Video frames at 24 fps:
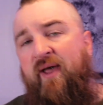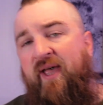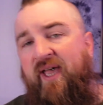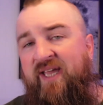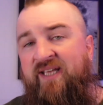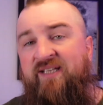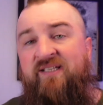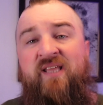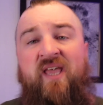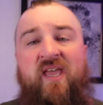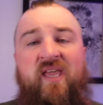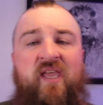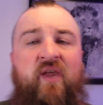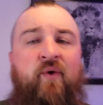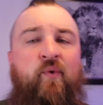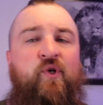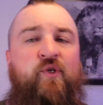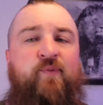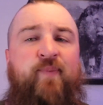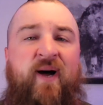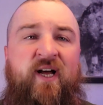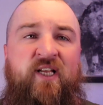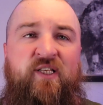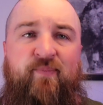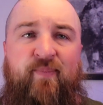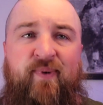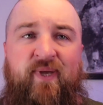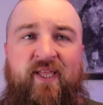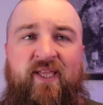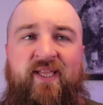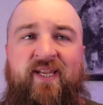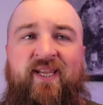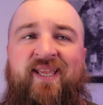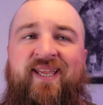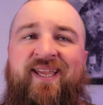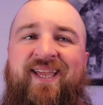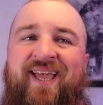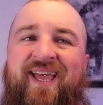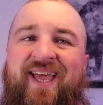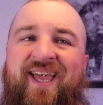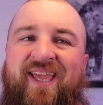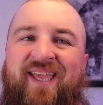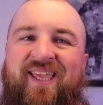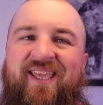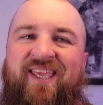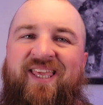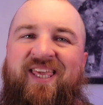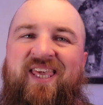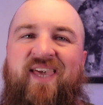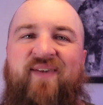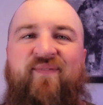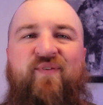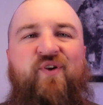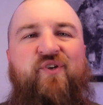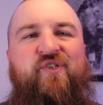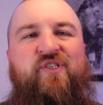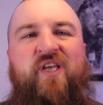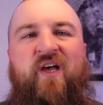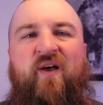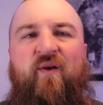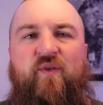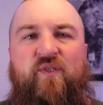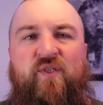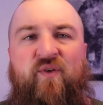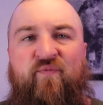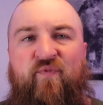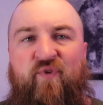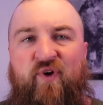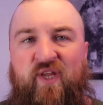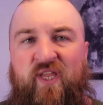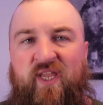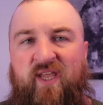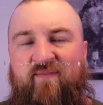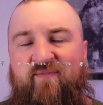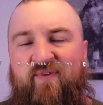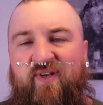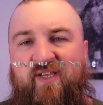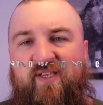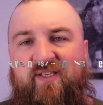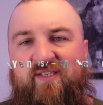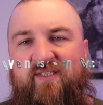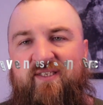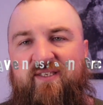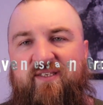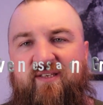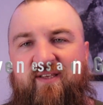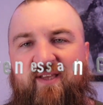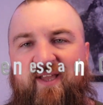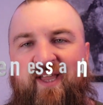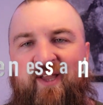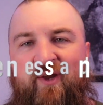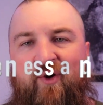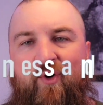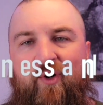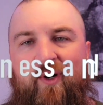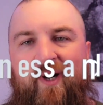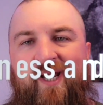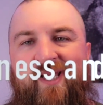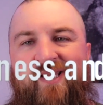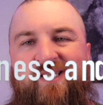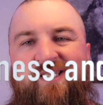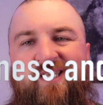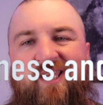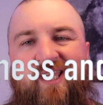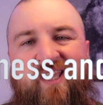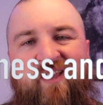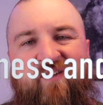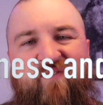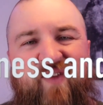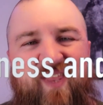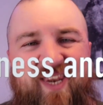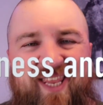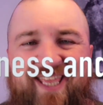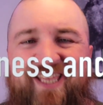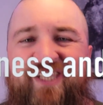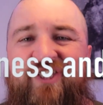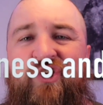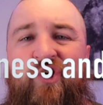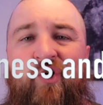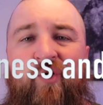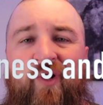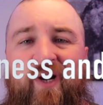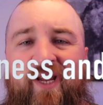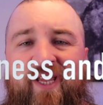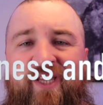In taking responsibility, give yourself some forgiveness and grace if it is your